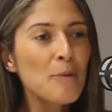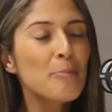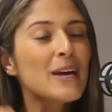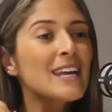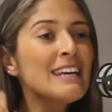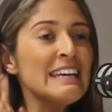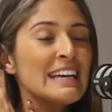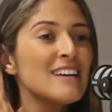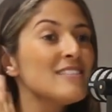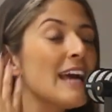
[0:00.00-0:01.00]
But
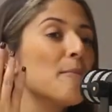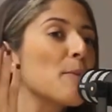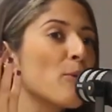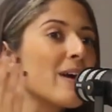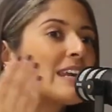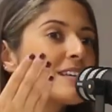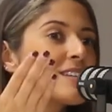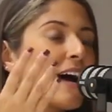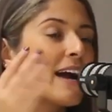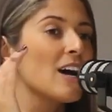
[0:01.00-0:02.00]
yeah, my point is
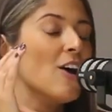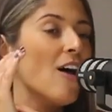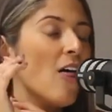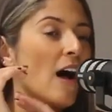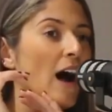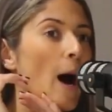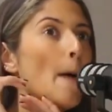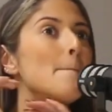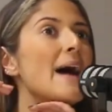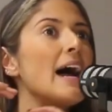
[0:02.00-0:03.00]
like
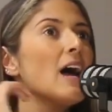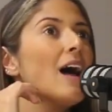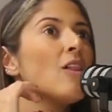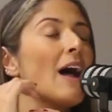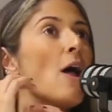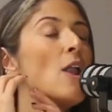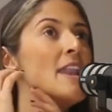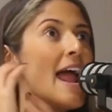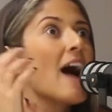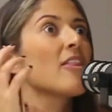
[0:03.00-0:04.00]
now
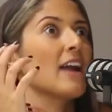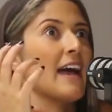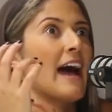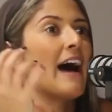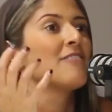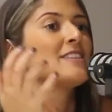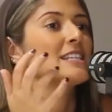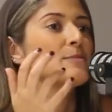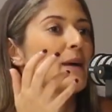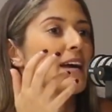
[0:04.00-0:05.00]
that I have this
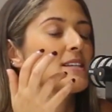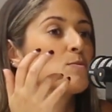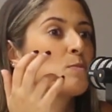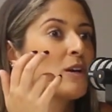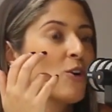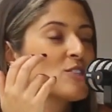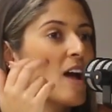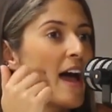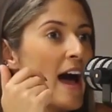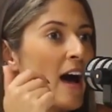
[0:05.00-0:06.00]
space, because I
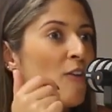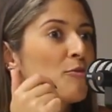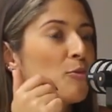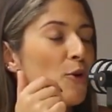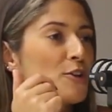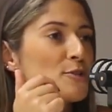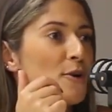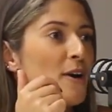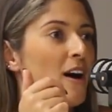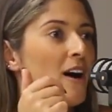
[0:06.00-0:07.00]
have worked
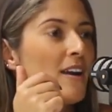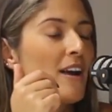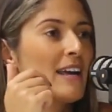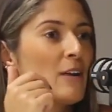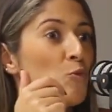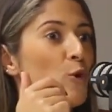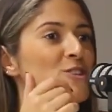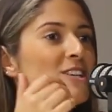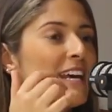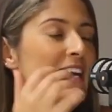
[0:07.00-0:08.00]
so hard and it
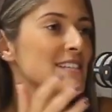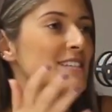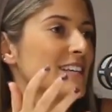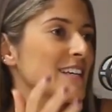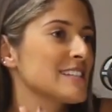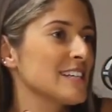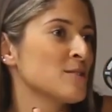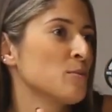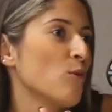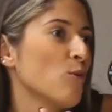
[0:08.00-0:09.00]
wasn't easily
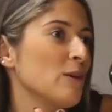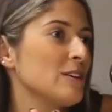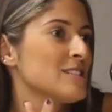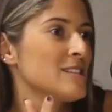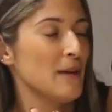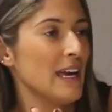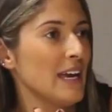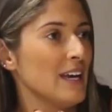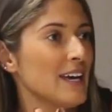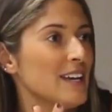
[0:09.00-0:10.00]
accessible to
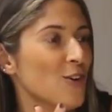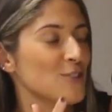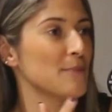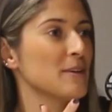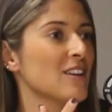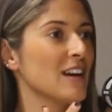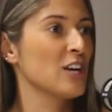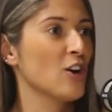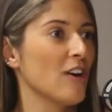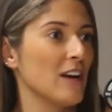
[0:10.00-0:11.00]
me and not something that I
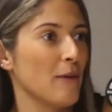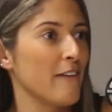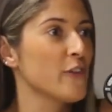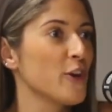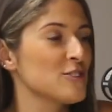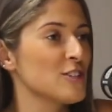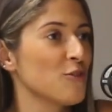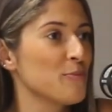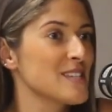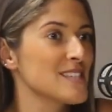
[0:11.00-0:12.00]
got in my first year
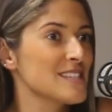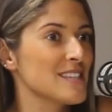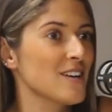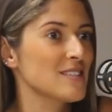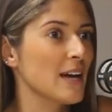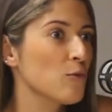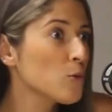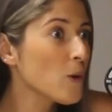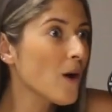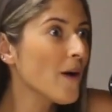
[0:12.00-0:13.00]
of business that I was like,
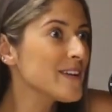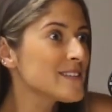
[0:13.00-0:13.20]
reward.